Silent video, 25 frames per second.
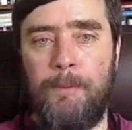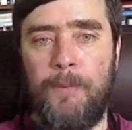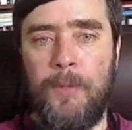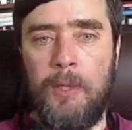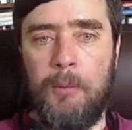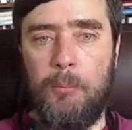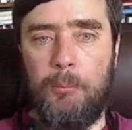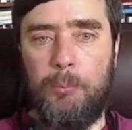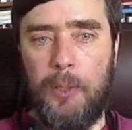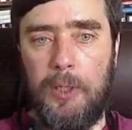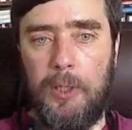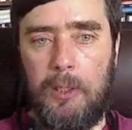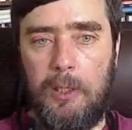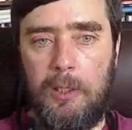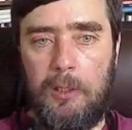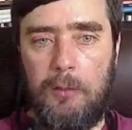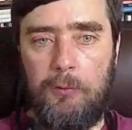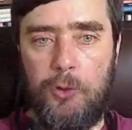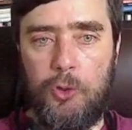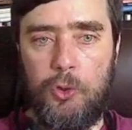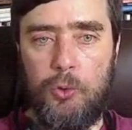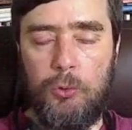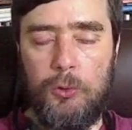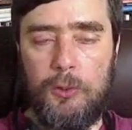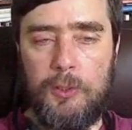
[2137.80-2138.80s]
But an
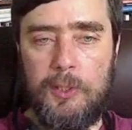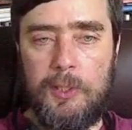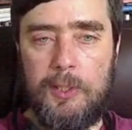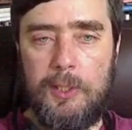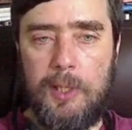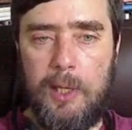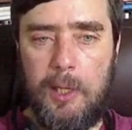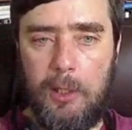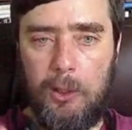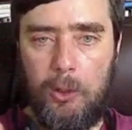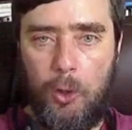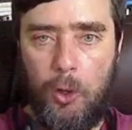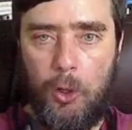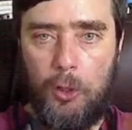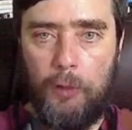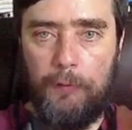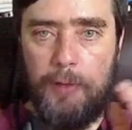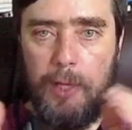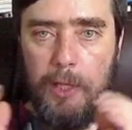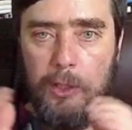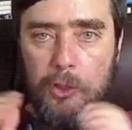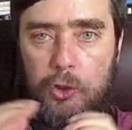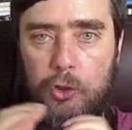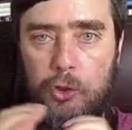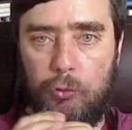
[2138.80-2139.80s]
individual cell, all of
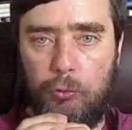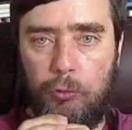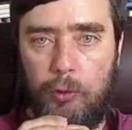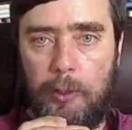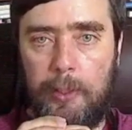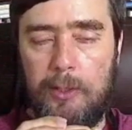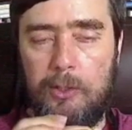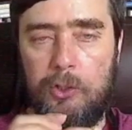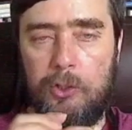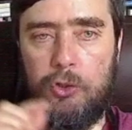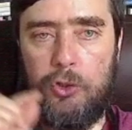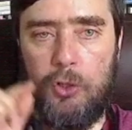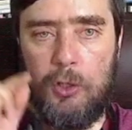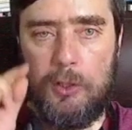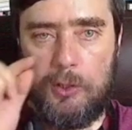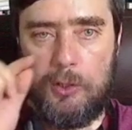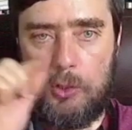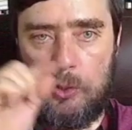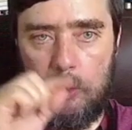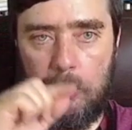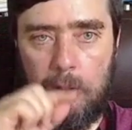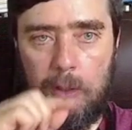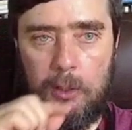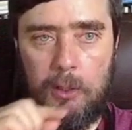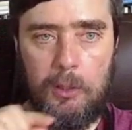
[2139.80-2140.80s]
that shrinks
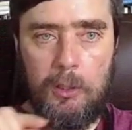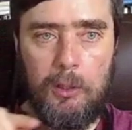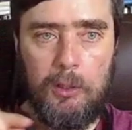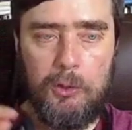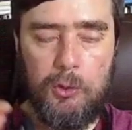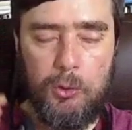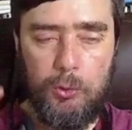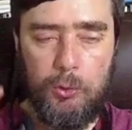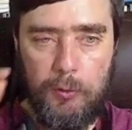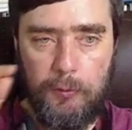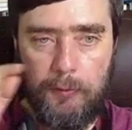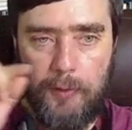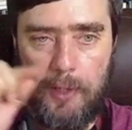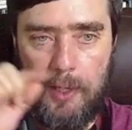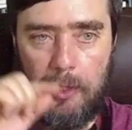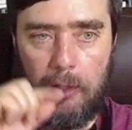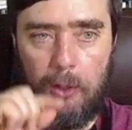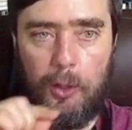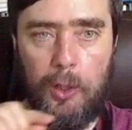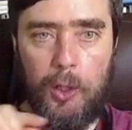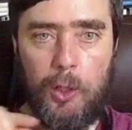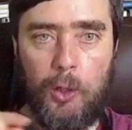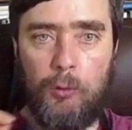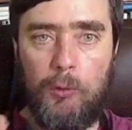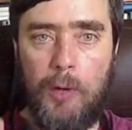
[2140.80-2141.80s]
just to the sort of
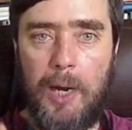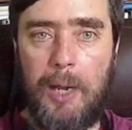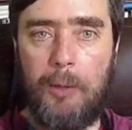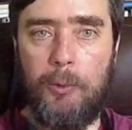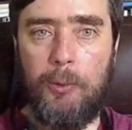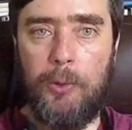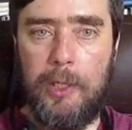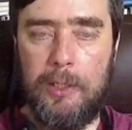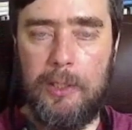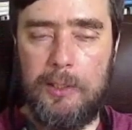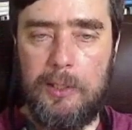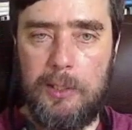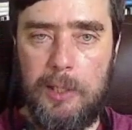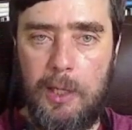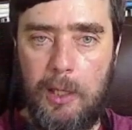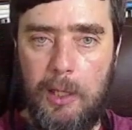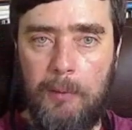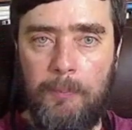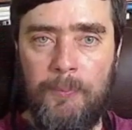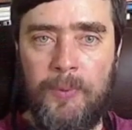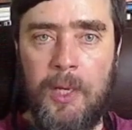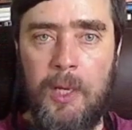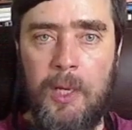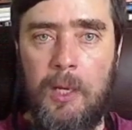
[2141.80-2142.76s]
area around that cell.